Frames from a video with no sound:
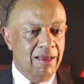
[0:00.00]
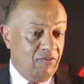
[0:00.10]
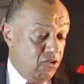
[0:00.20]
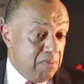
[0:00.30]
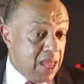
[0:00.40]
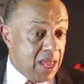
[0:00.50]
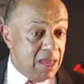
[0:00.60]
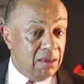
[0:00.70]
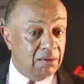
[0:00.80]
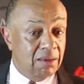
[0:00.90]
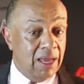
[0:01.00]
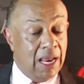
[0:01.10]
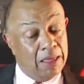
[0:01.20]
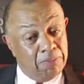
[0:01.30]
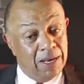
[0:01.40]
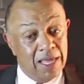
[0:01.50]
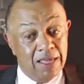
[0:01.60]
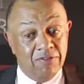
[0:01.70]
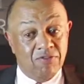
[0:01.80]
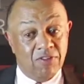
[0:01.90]
for me, and I
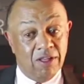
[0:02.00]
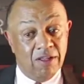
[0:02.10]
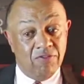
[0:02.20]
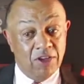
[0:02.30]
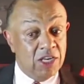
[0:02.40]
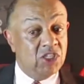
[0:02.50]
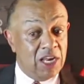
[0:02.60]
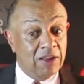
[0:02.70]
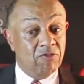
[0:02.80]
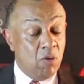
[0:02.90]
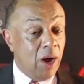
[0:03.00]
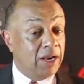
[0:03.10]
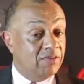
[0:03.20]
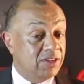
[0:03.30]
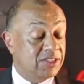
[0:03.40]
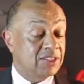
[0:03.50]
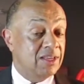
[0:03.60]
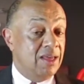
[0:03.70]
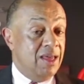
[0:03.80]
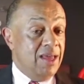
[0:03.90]
believe for each and every one of us,
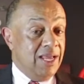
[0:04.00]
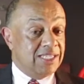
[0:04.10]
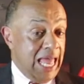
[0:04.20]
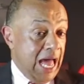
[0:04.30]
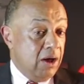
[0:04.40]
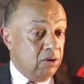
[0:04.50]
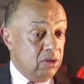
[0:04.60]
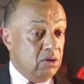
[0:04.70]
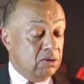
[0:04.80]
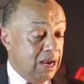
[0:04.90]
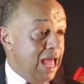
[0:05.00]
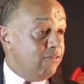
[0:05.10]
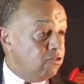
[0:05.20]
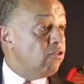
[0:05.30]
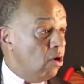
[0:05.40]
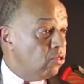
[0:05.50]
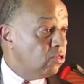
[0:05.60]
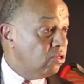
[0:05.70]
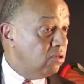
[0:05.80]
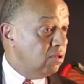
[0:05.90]
is how you can have
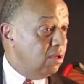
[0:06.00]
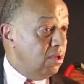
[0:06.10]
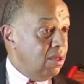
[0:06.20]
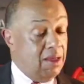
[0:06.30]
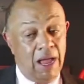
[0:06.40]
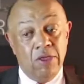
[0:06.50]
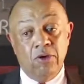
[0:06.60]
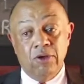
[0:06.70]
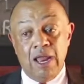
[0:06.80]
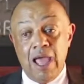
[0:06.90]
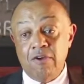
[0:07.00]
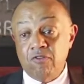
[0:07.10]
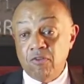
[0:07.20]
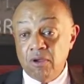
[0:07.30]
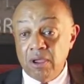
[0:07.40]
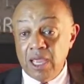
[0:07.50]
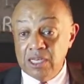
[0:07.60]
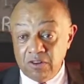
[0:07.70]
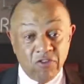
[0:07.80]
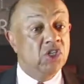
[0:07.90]
growth, how you can have
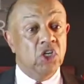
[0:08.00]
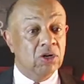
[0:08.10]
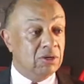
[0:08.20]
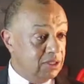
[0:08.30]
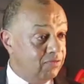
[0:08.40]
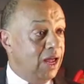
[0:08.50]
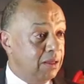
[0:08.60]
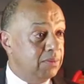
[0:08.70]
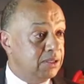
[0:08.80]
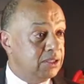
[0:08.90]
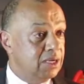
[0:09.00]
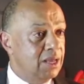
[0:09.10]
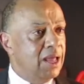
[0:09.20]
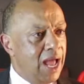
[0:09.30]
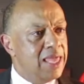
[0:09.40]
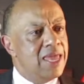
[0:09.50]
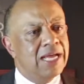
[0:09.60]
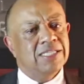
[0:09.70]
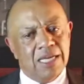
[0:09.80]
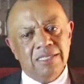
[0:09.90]
individual development, and
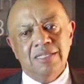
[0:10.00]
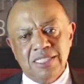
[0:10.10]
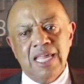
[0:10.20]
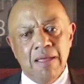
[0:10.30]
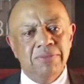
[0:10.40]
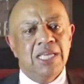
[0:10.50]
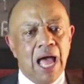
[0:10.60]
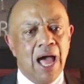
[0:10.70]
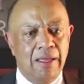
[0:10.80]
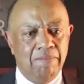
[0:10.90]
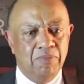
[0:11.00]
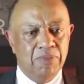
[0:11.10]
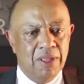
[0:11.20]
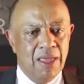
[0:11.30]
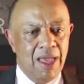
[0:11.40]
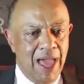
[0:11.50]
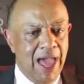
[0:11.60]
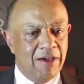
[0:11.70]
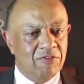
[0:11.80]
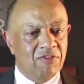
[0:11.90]
yet at the same time
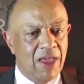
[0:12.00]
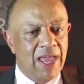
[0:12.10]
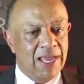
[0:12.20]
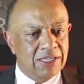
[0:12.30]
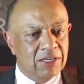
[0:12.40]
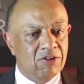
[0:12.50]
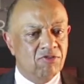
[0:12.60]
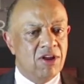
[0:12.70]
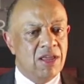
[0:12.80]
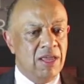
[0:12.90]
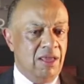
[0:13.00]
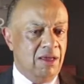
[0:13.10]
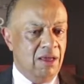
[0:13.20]
have a degree